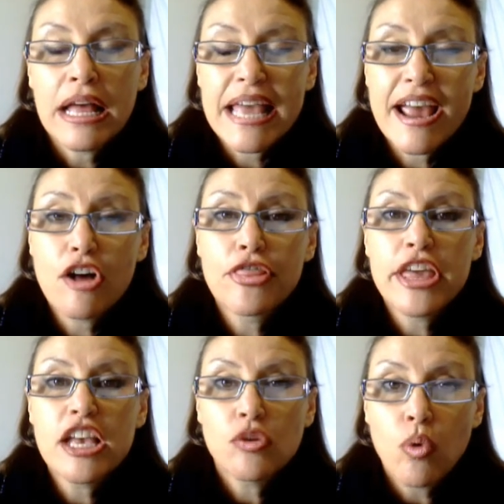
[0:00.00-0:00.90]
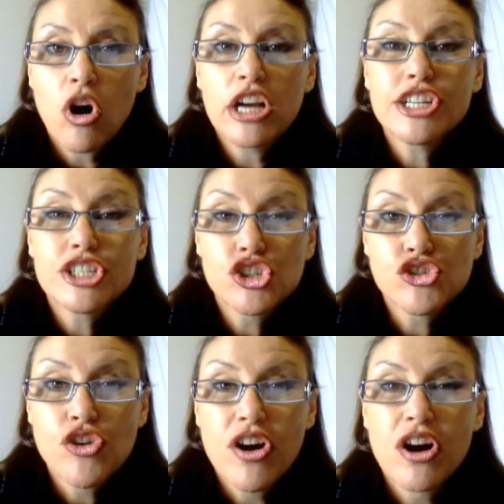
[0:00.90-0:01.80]
Healthy, white,
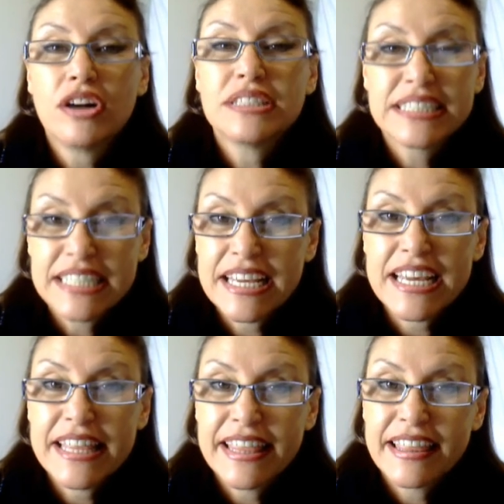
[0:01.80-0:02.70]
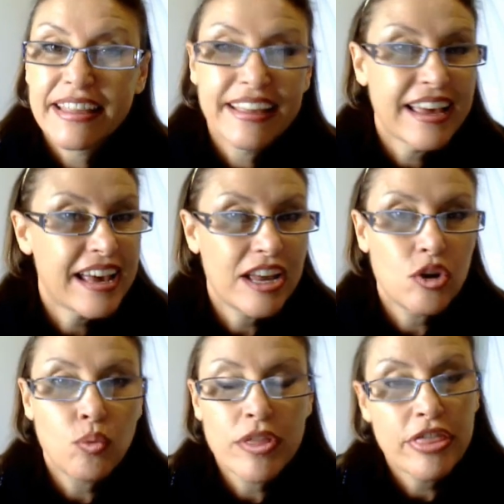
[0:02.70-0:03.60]
strong teeth.
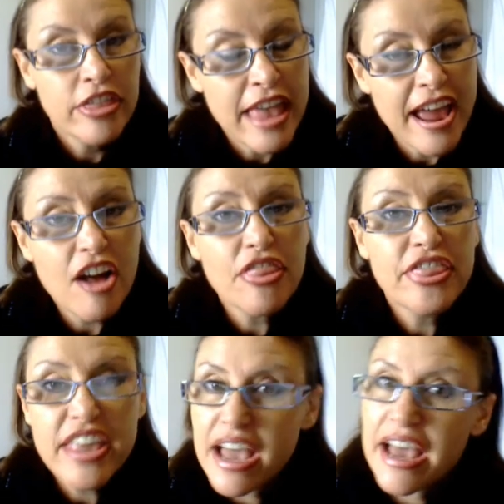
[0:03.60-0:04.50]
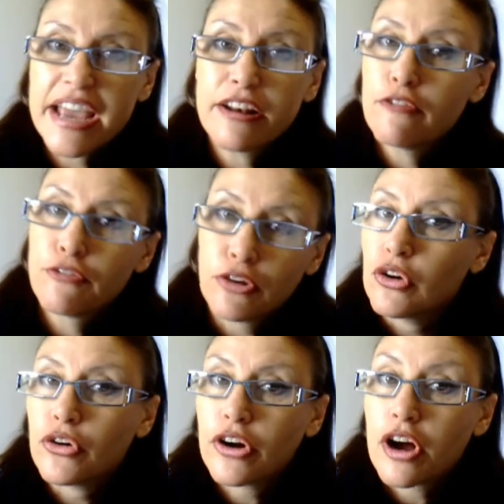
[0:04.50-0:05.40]
And without the aid of
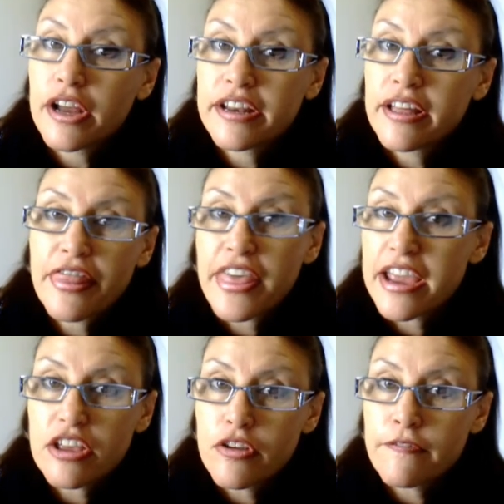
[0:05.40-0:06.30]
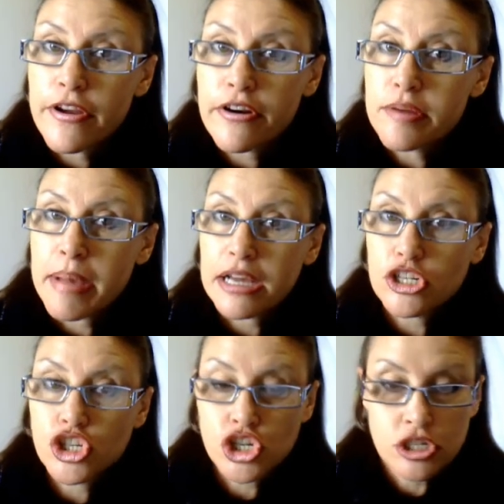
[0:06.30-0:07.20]
fluoride. Thank you very
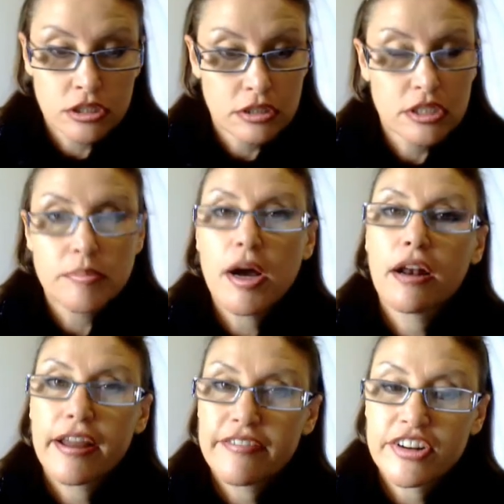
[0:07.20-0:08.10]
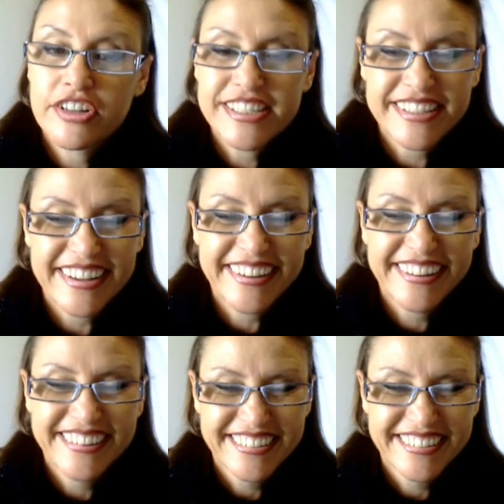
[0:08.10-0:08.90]
much. Smile and have a nice day.